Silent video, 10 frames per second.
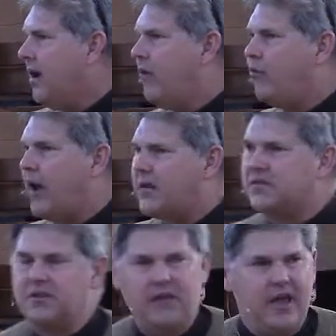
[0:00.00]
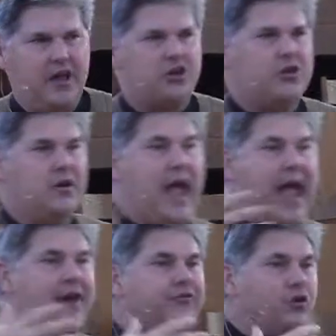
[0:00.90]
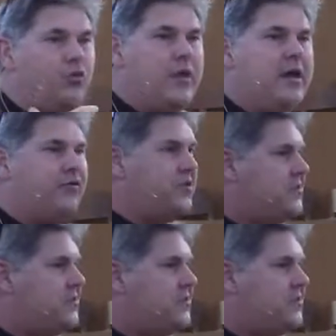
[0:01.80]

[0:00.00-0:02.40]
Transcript: of reconciliation after we have